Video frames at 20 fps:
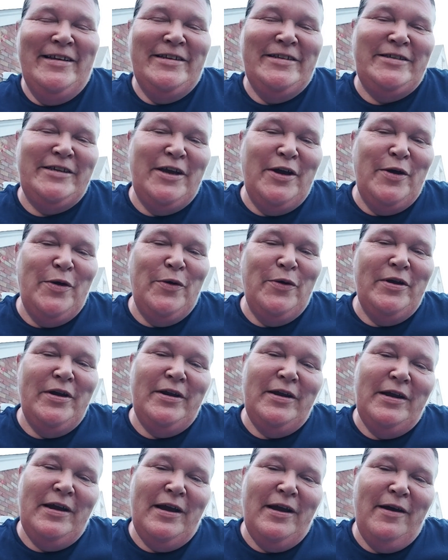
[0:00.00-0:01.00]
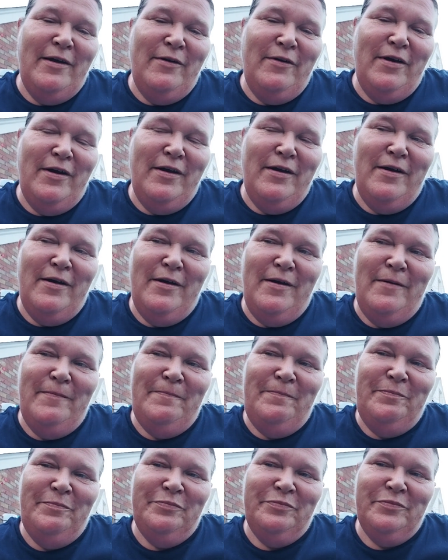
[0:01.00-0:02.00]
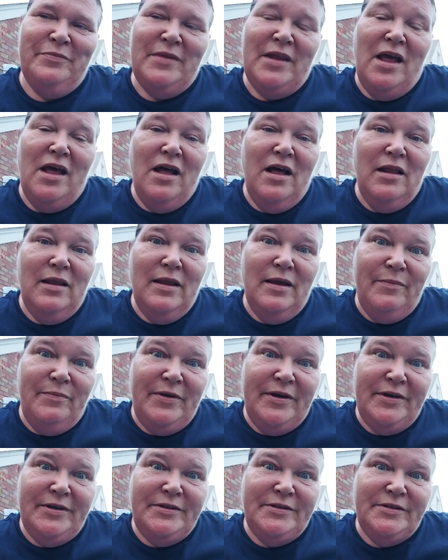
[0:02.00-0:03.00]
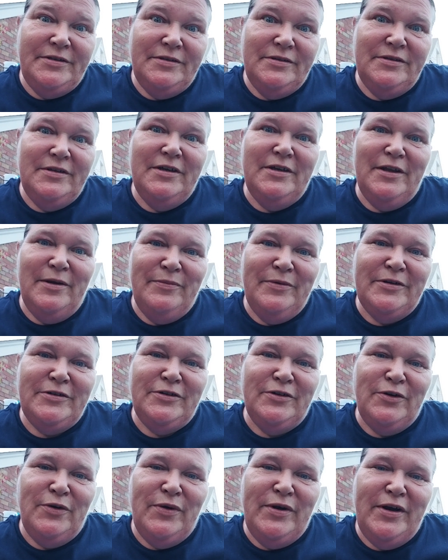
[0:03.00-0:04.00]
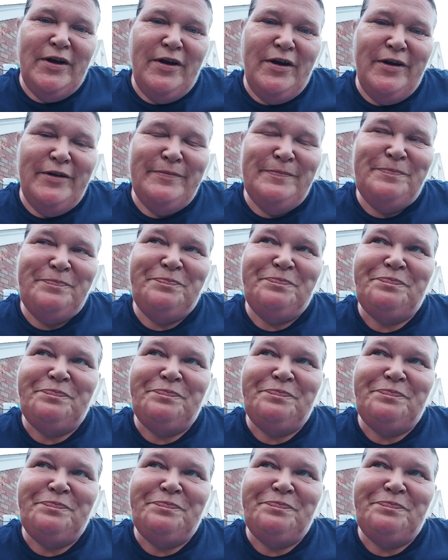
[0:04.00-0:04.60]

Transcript: So, anyhow, Olympics. The Olympics are going on.